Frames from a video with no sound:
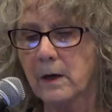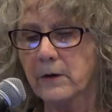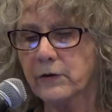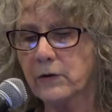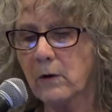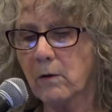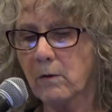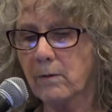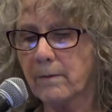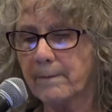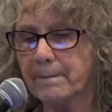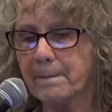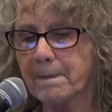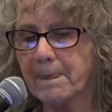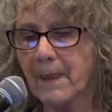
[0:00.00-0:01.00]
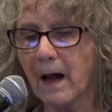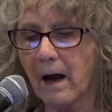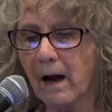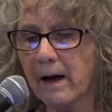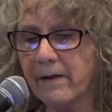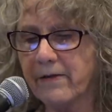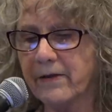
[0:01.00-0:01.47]
So
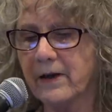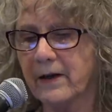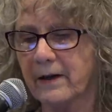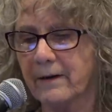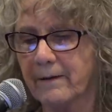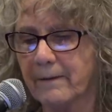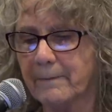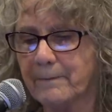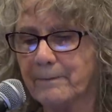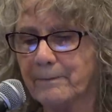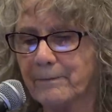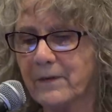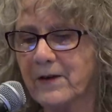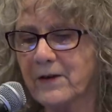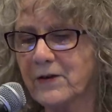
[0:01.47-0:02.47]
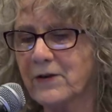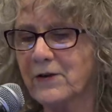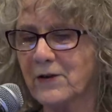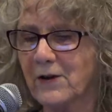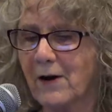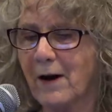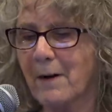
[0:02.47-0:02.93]
I think this
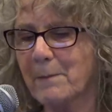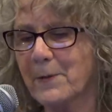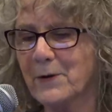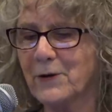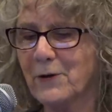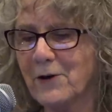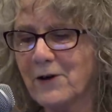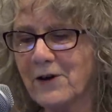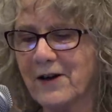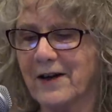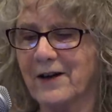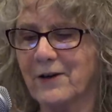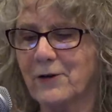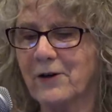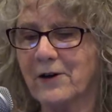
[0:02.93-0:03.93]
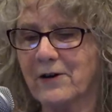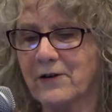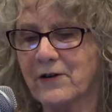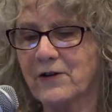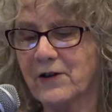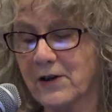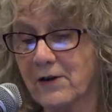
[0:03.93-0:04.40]
is an opportunity to
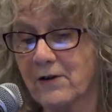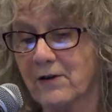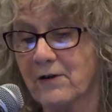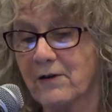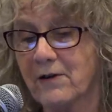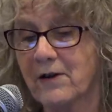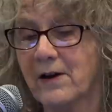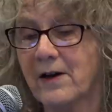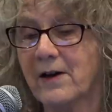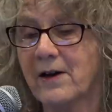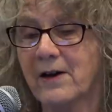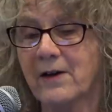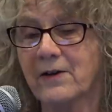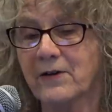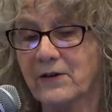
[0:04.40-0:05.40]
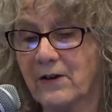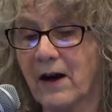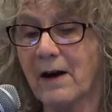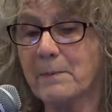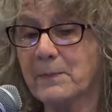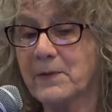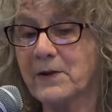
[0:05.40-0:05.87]
consider
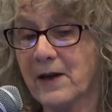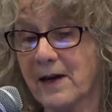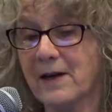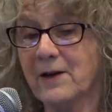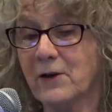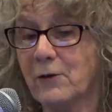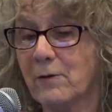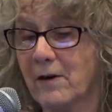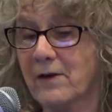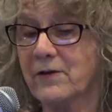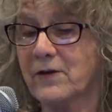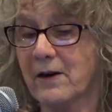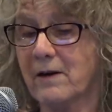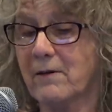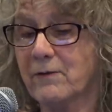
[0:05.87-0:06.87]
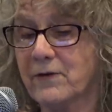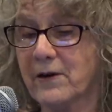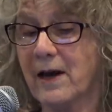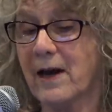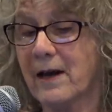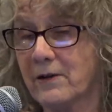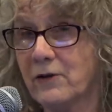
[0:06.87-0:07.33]
stop saying to ourselves
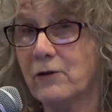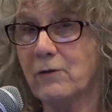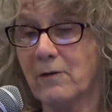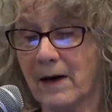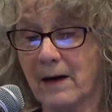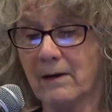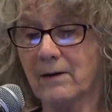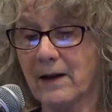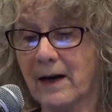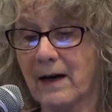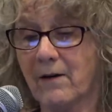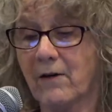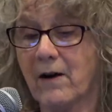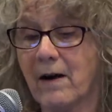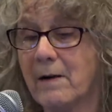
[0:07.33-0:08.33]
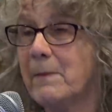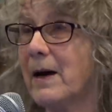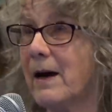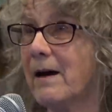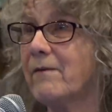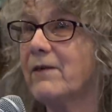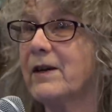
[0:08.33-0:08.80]
and to out loud, I'm
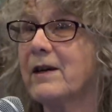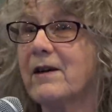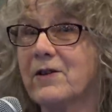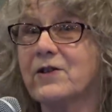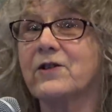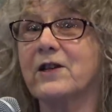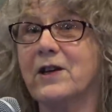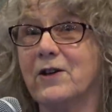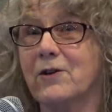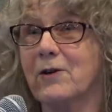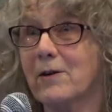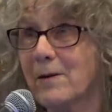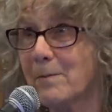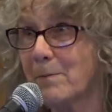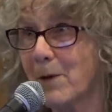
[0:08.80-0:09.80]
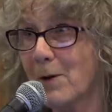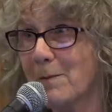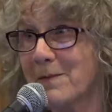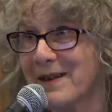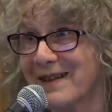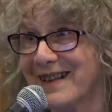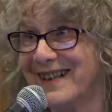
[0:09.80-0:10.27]
having a senior
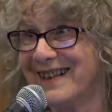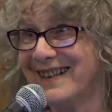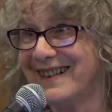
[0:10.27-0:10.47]
moment.